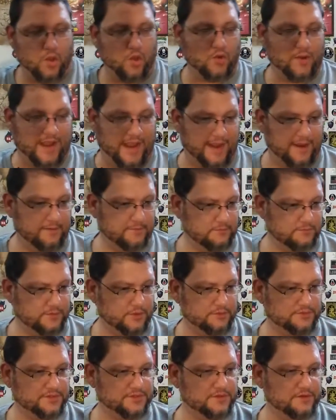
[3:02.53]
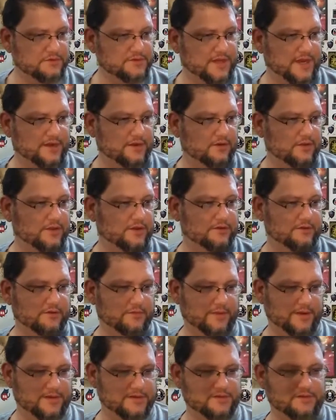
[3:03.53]
Okay, nope, no title. I don't
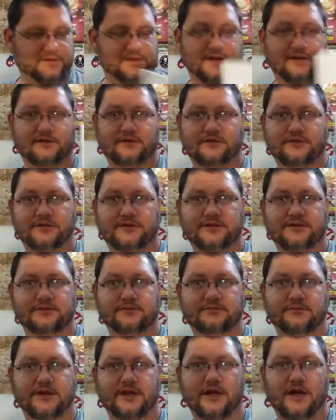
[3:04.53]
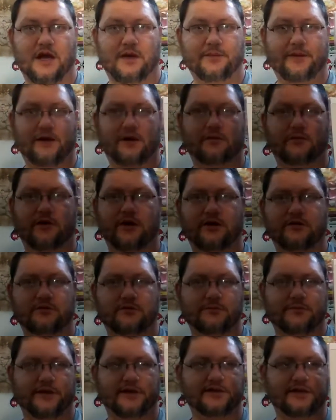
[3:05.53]
know why there's no title. See, up here where there
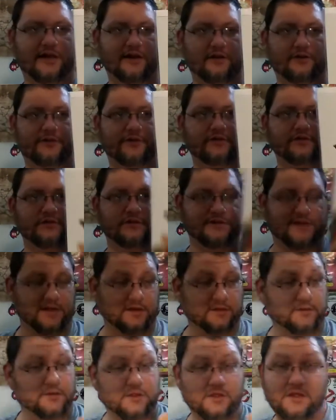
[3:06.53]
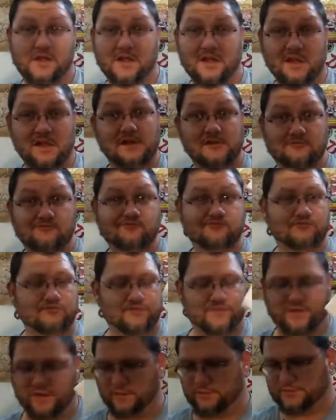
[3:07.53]
would be a title, there's no title.
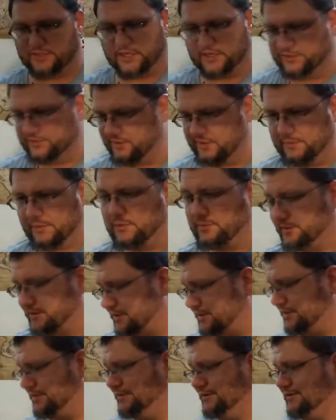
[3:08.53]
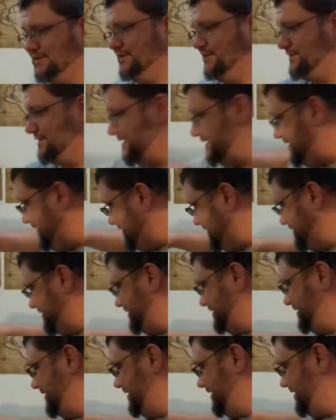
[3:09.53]
Find out what that is in a moment. So let's get
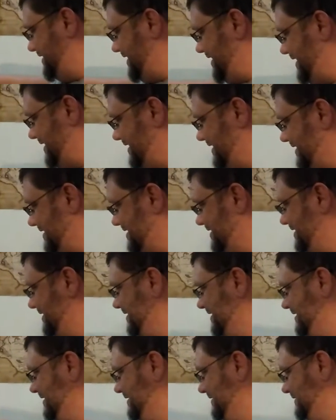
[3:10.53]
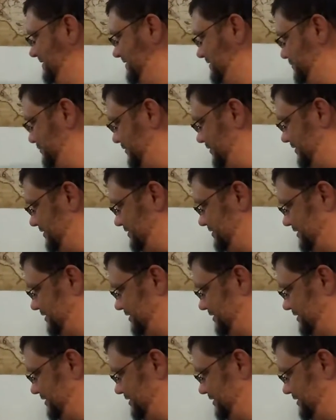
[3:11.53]
to the spoiler